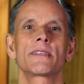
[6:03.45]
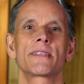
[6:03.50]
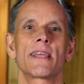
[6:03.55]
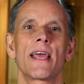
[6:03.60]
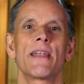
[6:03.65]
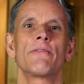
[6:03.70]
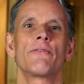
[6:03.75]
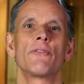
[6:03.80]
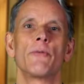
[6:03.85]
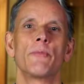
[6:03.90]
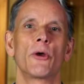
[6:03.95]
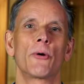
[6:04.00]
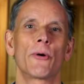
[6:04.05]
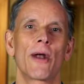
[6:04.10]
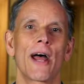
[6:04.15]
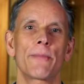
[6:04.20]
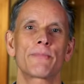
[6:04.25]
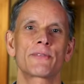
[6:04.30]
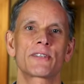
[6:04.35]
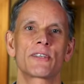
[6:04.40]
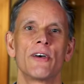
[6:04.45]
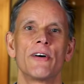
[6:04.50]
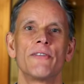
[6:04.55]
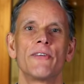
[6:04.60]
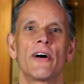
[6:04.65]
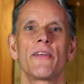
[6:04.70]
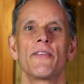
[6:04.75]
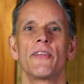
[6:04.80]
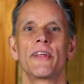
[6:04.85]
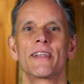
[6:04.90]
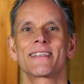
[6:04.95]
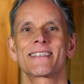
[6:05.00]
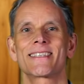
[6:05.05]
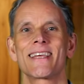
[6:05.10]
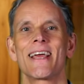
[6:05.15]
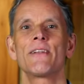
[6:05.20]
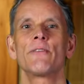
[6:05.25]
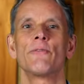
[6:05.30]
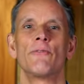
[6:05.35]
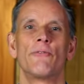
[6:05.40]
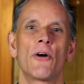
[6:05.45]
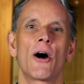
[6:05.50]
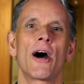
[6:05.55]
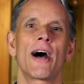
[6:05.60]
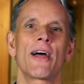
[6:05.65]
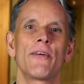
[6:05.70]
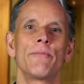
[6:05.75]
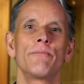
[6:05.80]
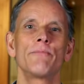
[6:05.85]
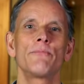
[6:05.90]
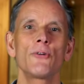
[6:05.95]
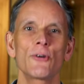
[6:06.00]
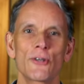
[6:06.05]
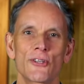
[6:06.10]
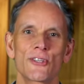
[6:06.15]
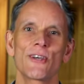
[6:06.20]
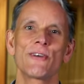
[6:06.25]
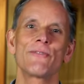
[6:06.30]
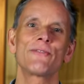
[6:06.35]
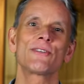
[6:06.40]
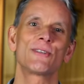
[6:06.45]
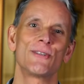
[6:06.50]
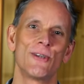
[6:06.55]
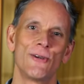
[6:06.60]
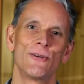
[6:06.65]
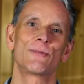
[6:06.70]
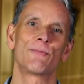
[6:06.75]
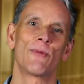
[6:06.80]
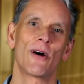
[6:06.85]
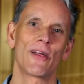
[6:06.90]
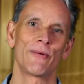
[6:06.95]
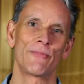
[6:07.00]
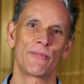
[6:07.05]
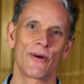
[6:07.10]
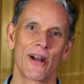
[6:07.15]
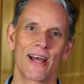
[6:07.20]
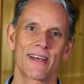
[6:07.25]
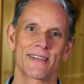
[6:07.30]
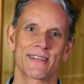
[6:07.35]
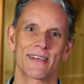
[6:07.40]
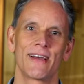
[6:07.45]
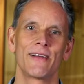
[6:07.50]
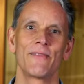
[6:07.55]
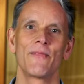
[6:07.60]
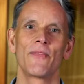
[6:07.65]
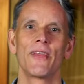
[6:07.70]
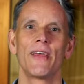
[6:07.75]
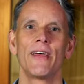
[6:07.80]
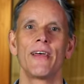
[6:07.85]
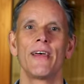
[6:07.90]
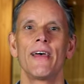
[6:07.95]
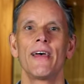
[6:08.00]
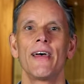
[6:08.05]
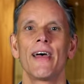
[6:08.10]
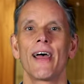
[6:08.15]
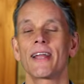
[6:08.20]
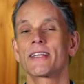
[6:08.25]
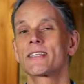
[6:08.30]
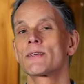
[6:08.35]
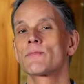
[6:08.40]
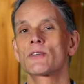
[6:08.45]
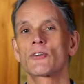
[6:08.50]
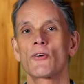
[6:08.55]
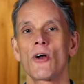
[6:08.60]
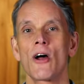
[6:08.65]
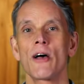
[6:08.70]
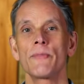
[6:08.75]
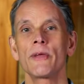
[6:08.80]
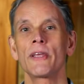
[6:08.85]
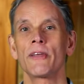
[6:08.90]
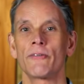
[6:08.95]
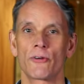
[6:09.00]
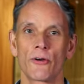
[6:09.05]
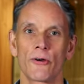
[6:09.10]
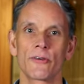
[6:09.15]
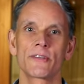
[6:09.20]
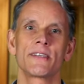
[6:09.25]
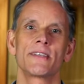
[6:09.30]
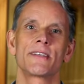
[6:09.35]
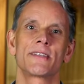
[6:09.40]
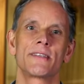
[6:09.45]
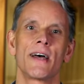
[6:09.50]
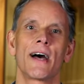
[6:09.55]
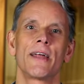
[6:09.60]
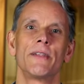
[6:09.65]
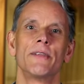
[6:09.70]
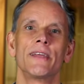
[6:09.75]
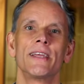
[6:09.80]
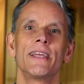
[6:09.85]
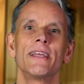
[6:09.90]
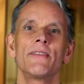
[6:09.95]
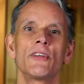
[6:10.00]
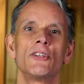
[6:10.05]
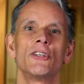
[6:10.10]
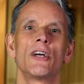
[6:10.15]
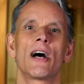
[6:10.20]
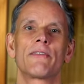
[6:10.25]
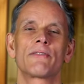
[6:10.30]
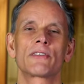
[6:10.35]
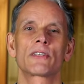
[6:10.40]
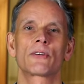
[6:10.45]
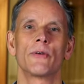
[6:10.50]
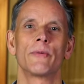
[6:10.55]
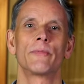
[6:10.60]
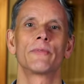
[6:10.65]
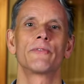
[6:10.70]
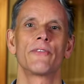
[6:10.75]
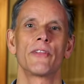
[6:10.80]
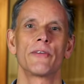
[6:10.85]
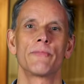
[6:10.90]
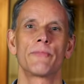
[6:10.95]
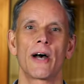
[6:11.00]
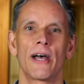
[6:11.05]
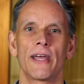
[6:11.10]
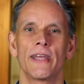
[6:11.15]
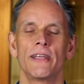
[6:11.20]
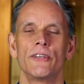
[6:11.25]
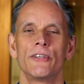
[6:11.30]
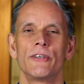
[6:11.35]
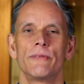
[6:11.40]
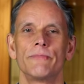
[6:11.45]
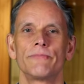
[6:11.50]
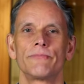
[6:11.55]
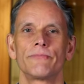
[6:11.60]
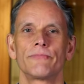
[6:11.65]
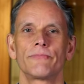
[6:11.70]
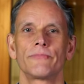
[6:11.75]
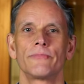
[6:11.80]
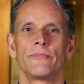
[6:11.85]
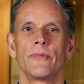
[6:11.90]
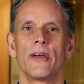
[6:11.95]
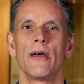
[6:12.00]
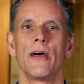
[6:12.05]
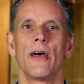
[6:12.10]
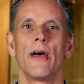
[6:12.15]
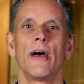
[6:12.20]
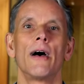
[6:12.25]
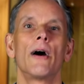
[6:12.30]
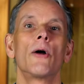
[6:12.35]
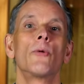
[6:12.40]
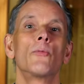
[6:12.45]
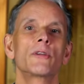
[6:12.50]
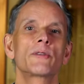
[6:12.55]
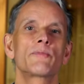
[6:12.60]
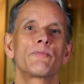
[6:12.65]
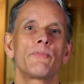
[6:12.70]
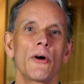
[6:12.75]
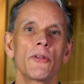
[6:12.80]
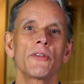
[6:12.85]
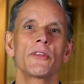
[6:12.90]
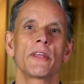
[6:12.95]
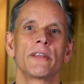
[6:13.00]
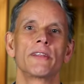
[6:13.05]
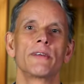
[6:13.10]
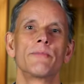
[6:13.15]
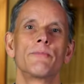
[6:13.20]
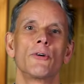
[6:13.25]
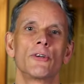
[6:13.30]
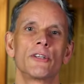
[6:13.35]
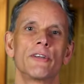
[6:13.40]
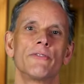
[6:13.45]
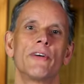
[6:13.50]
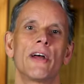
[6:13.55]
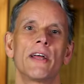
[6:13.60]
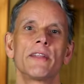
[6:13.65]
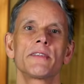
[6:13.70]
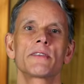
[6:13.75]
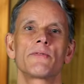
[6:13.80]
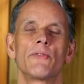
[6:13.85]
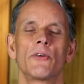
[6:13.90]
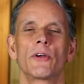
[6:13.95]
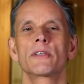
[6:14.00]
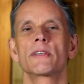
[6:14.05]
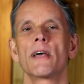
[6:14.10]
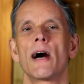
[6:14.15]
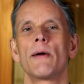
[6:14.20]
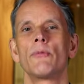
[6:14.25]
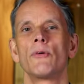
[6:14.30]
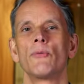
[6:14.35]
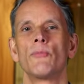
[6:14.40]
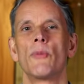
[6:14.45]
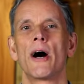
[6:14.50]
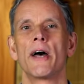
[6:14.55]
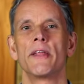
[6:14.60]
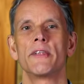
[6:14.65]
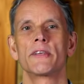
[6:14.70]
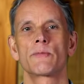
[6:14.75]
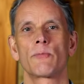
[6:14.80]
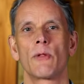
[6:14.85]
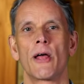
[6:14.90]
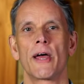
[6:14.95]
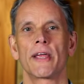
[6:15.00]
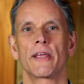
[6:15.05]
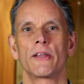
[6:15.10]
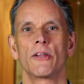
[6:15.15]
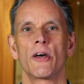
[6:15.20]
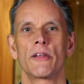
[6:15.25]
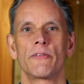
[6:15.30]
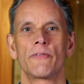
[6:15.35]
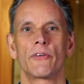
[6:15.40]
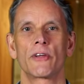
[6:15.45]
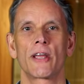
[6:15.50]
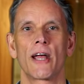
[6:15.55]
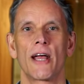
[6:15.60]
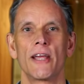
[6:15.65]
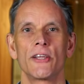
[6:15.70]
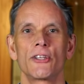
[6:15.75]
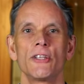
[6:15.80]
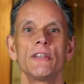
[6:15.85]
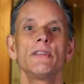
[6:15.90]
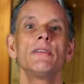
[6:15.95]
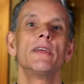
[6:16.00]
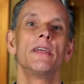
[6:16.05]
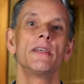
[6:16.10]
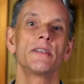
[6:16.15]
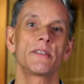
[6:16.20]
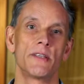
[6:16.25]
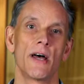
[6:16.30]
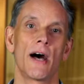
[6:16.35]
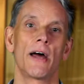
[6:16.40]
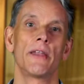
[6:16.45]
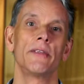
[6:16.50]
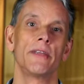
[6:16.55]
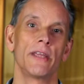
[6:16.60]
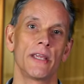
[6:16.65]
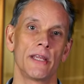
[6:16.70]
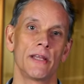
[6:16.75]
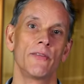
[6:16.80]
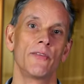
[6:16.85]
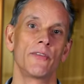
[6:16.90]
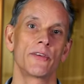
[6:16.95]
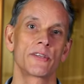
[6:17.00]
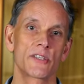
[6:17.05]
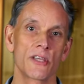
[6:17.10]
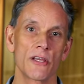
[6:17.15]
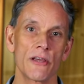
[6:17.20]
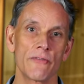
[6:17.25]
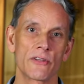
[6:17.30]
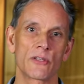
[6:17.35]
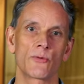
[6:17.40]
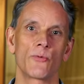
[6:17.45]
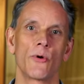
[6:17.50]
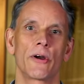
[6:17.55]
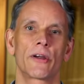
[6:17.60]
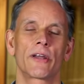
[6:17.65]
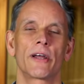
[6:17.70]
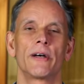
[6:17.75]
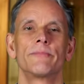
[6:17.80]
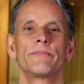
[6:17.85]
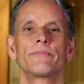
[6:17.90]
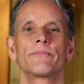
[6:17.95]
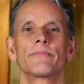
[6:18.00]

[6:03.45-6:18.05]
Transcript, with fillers: sent from your app server that are sent via the push service used by the browser. And subscribing, of course, is done in the JavaScript for the page. Responding to push events, for example by displaying a notification, is done in the service worker.